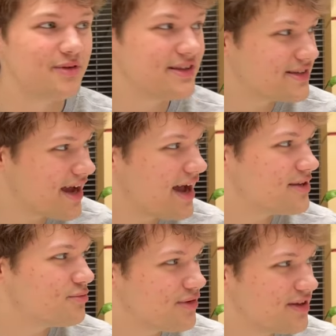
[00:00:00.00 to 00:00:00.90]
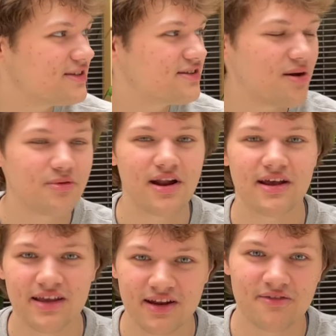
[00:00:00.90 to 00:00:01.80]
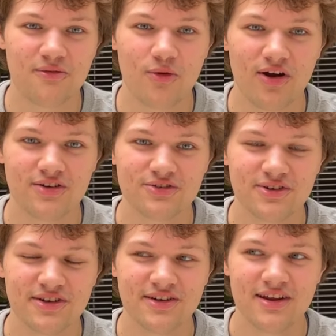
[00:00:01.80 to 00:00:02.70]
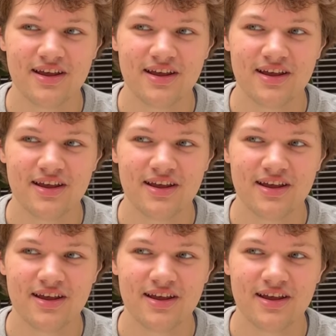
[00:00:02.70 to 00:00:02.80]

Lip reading: This guy is really stubborn on getting 400,